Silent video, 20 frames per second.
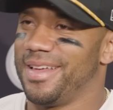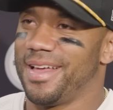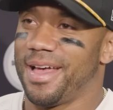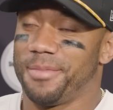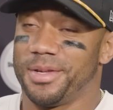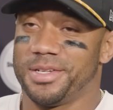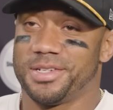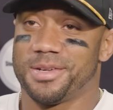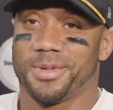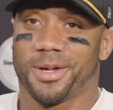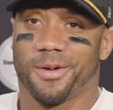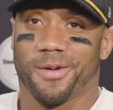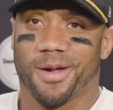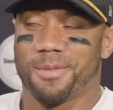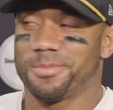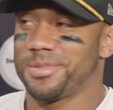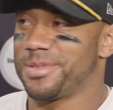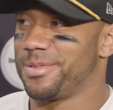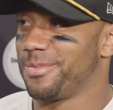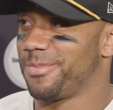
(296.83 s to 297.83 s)
I mean, Jimmy
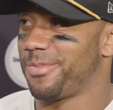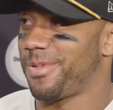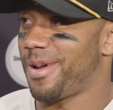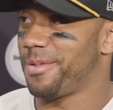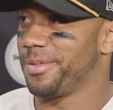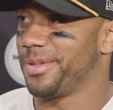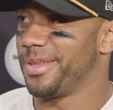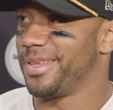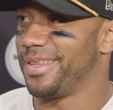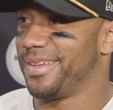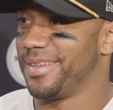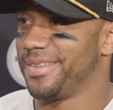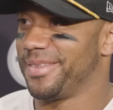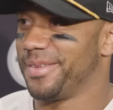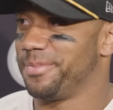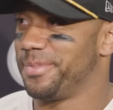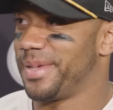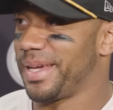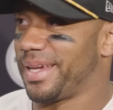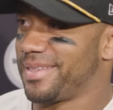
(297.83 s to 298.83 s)
Graham's probably
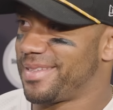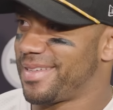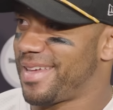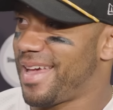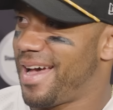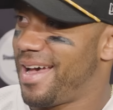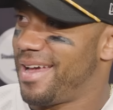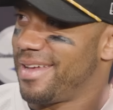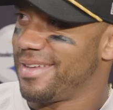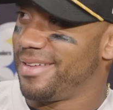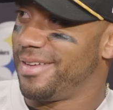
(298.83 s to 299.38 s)
the biggest guy,